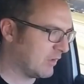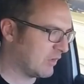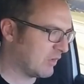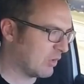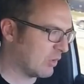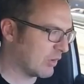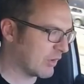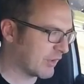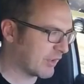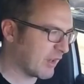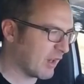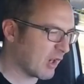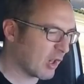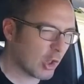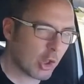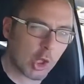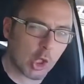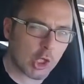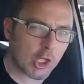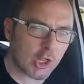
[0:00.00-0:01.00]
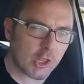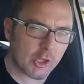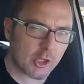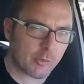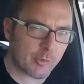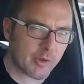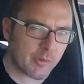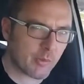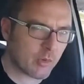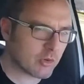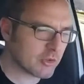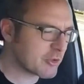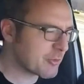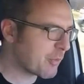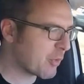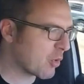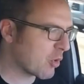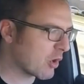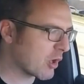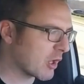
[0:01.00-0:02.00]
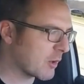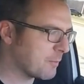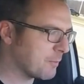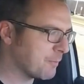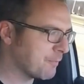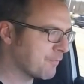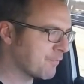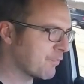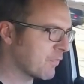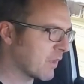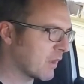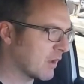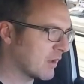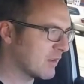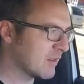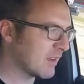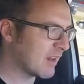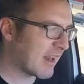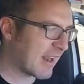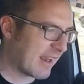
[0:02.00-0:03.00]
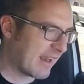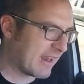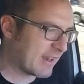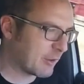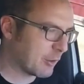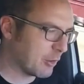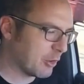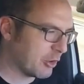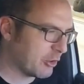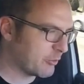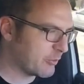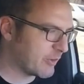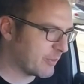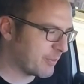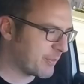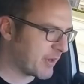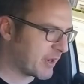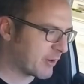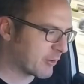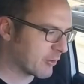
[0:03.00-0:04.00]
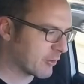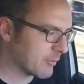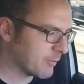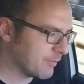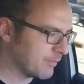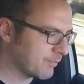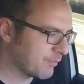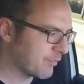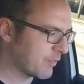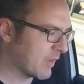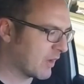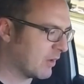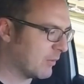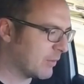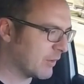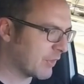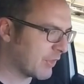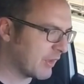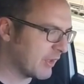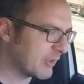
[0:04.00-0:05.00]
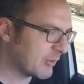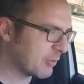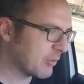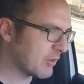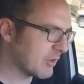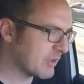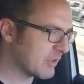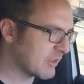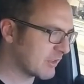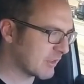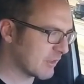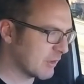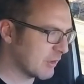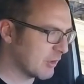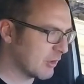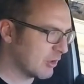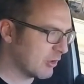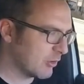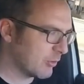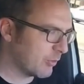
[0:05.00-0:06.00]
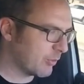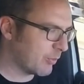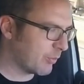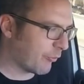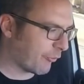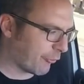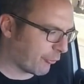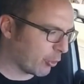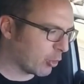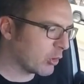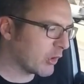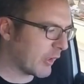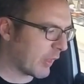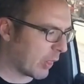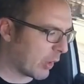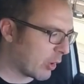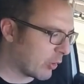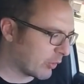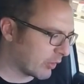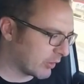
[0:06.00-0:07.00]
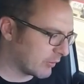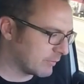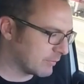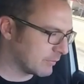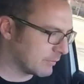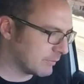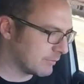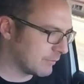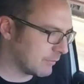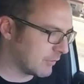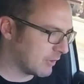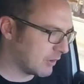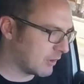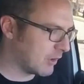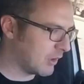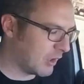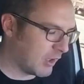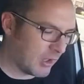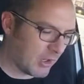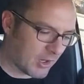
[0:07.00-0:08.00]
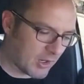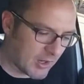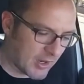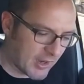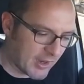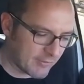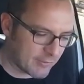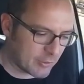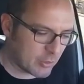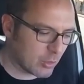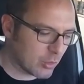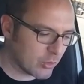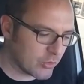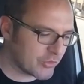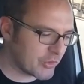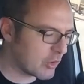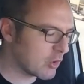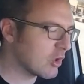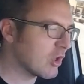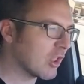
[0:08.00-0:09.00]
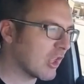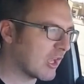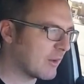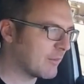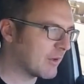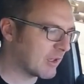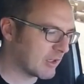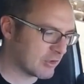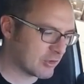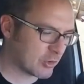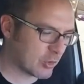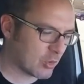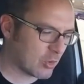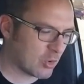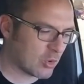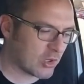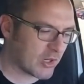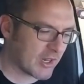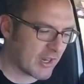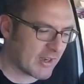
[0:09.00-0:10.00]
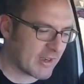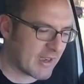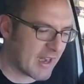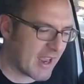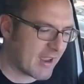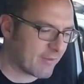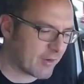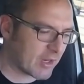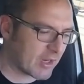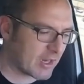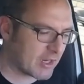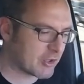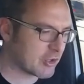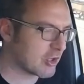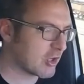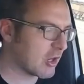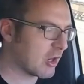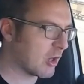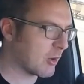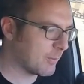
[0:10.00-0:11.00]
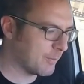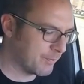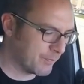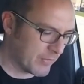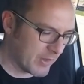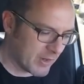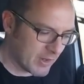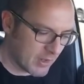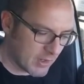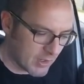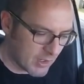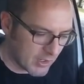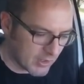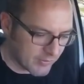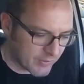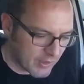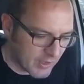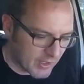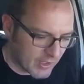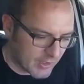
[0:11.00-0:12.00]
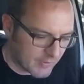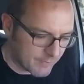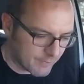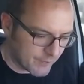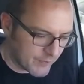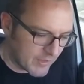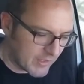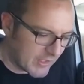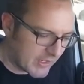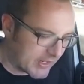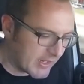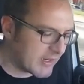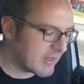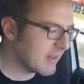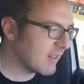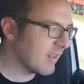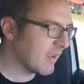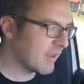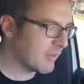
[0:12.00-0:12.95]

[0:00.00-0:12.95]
So it's going to look a little bit more sporty. It's going to handle a little bit better. But this one's fully loaded. I have dual zone climate control. I got navigation up. I've got heated